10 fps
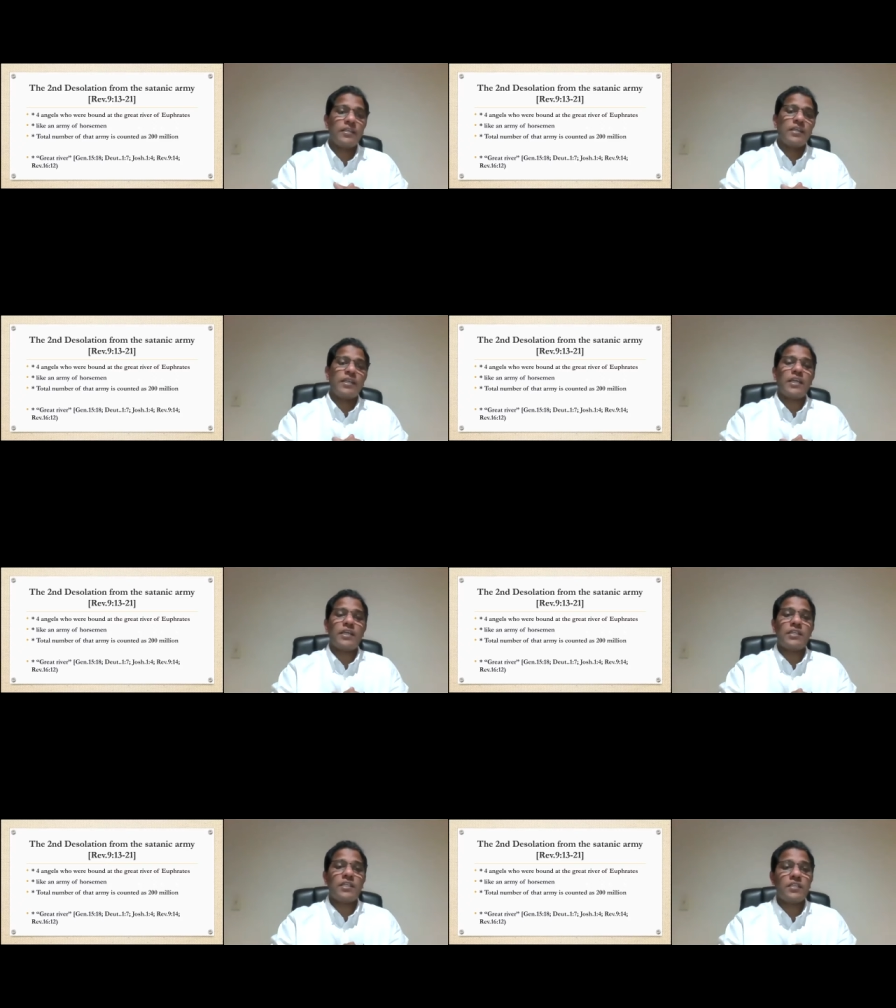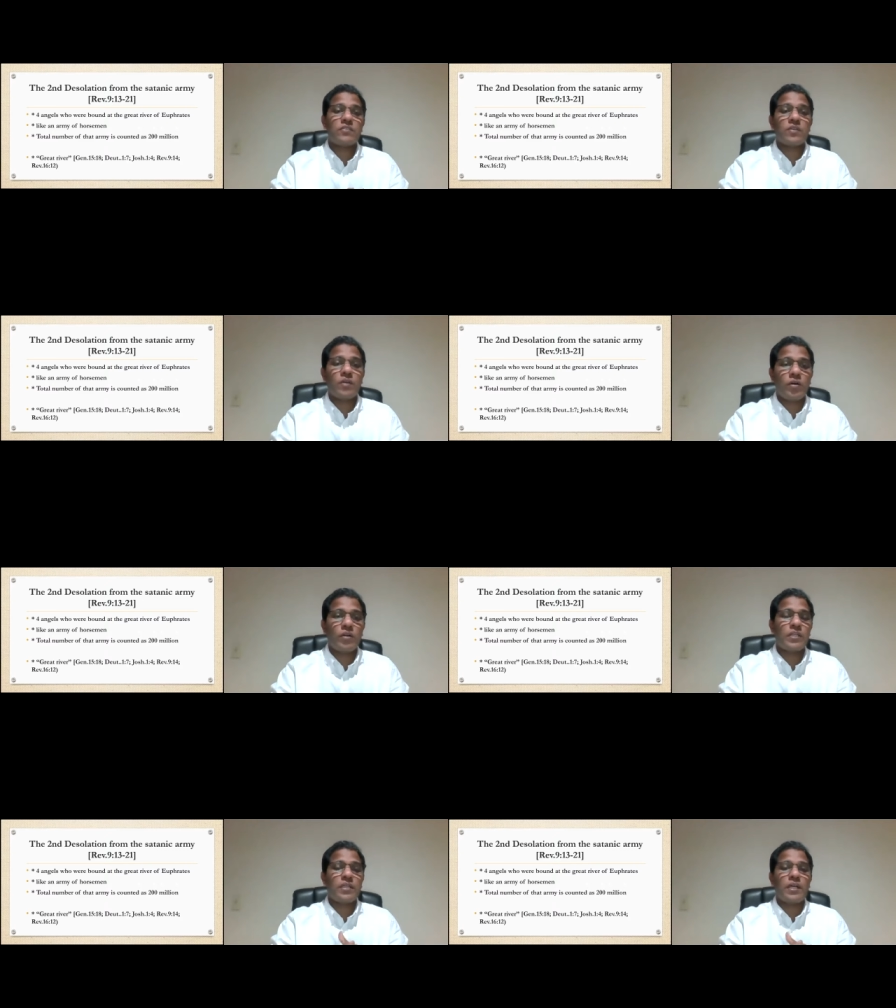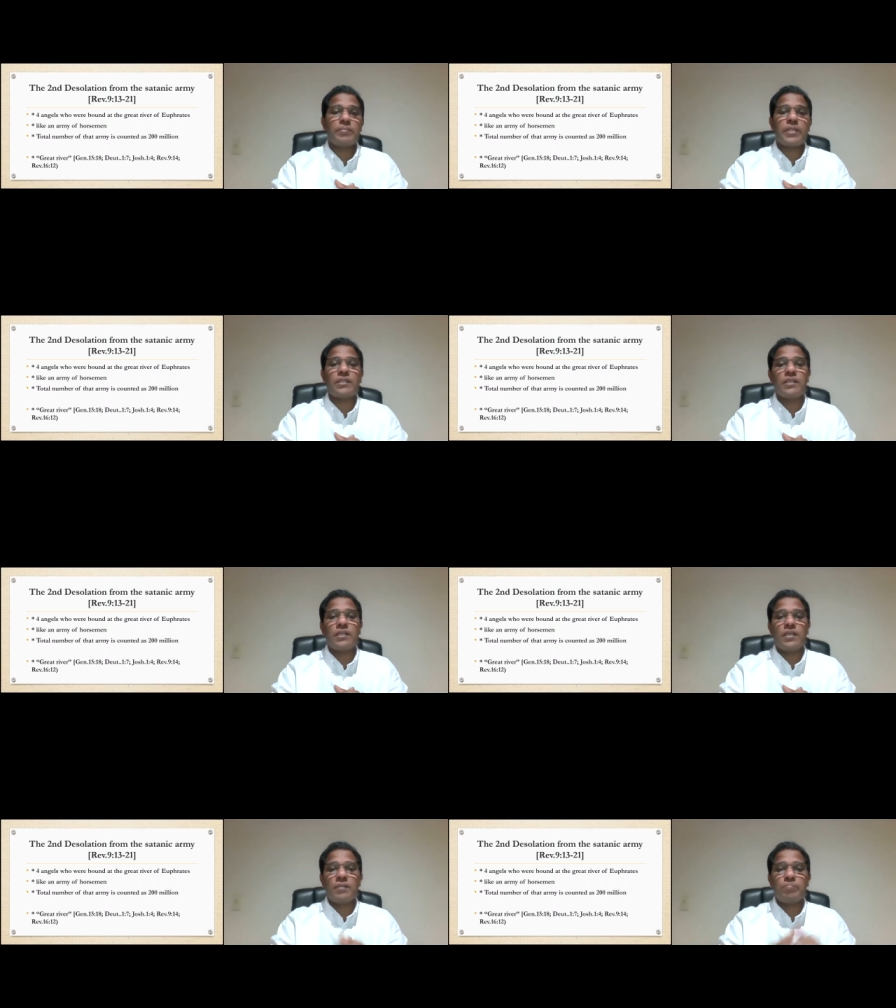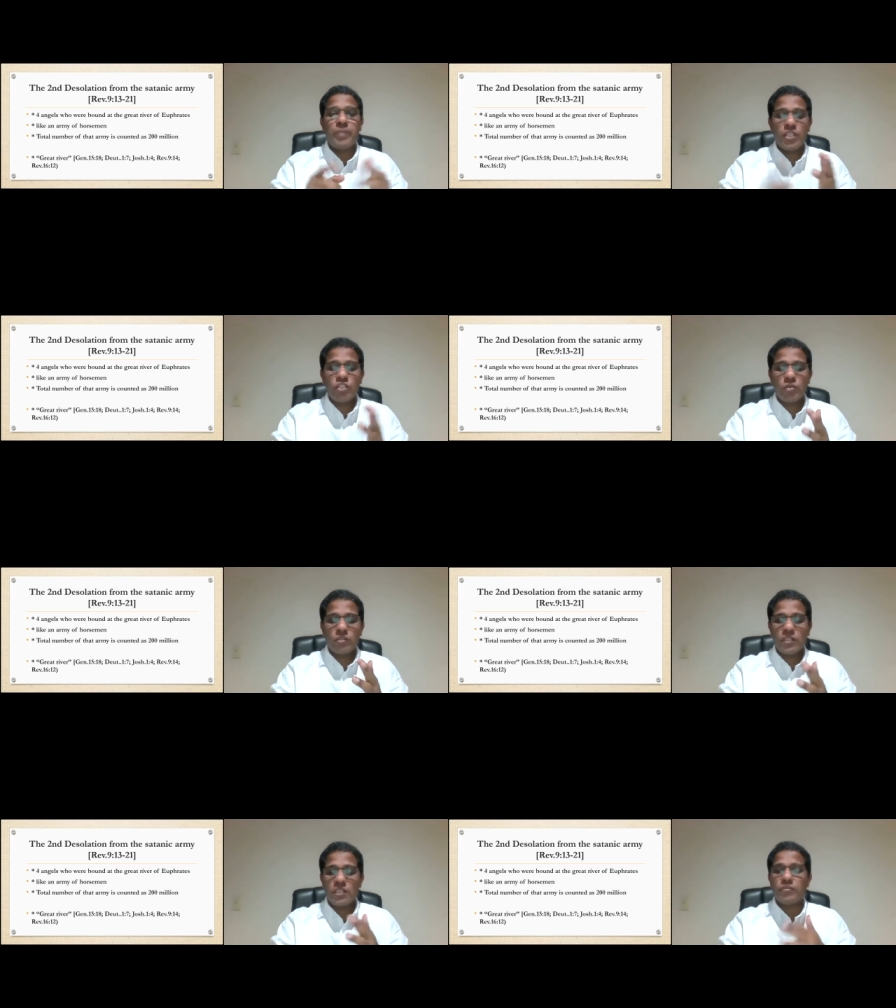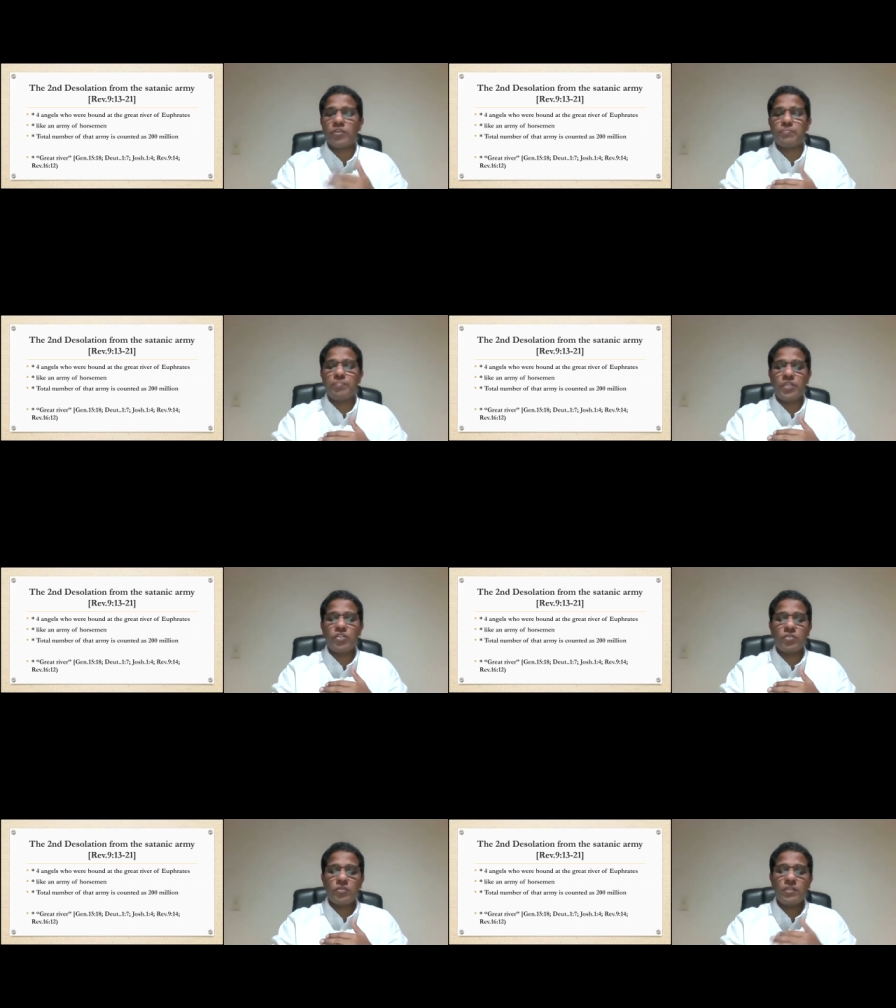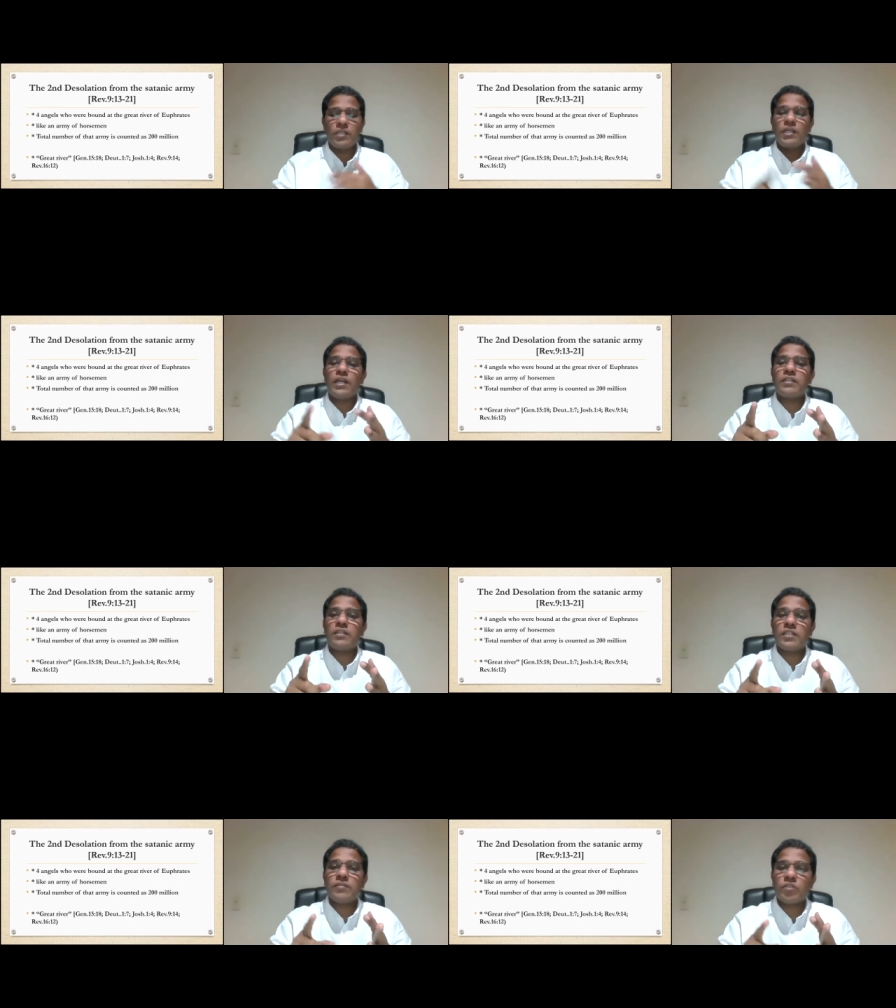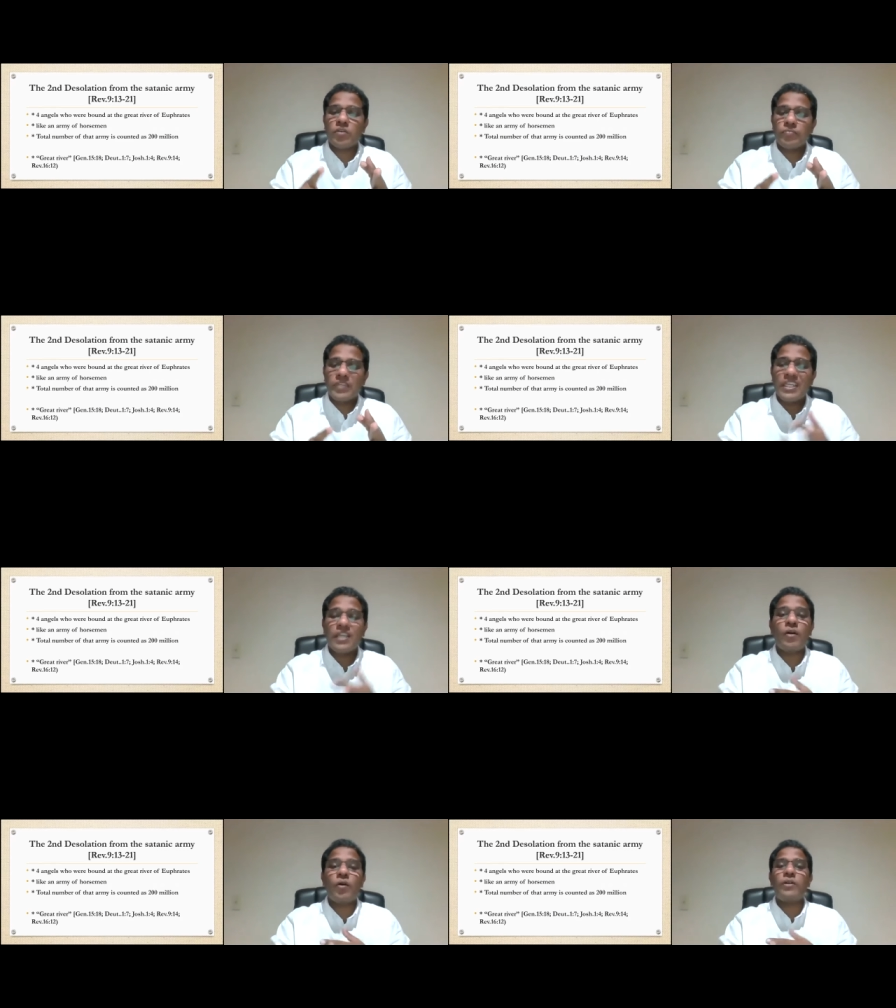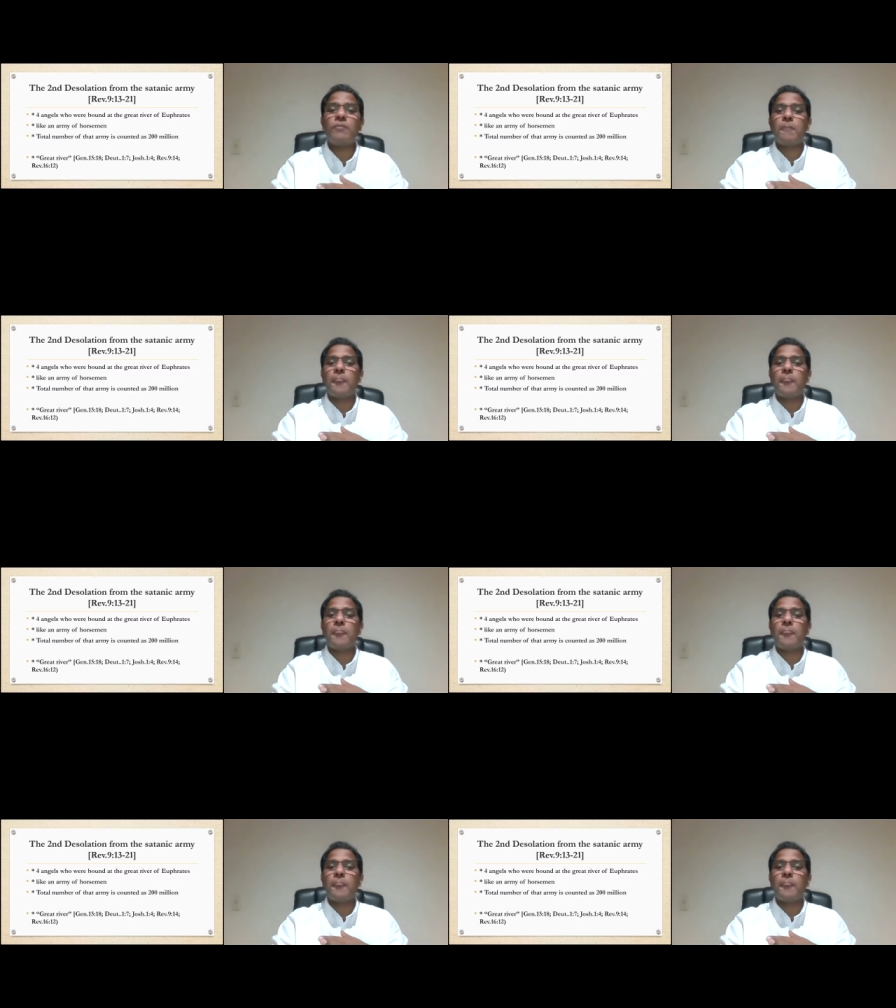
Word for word: and it is called, uh, I mean, uh, Pishon, the river of Pishon, and the river of Gihon,